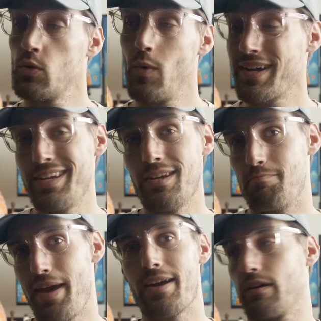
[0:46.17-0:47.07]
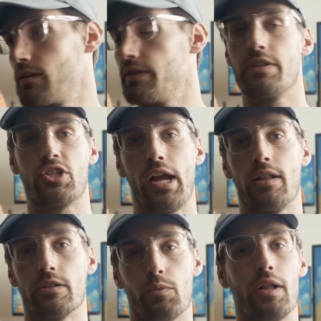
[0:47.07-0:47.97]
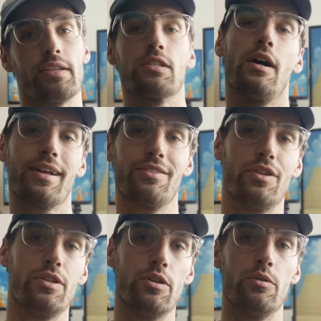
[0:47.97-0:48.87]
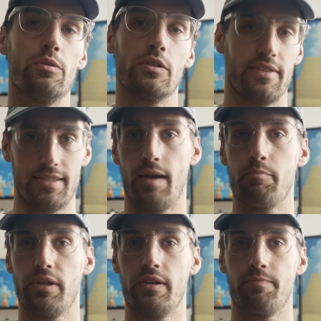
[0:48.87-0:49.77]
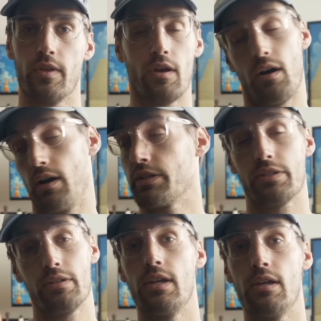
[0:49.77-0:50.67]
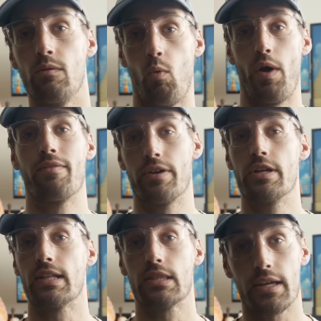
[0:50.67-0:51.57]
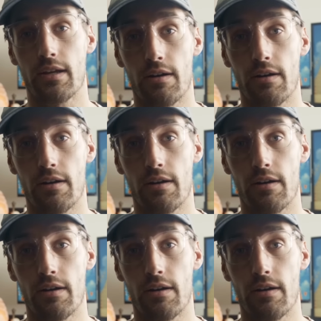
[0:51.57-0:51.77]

what can you make in this challenge? Well, as long as you use the template, honestly, whatever you can think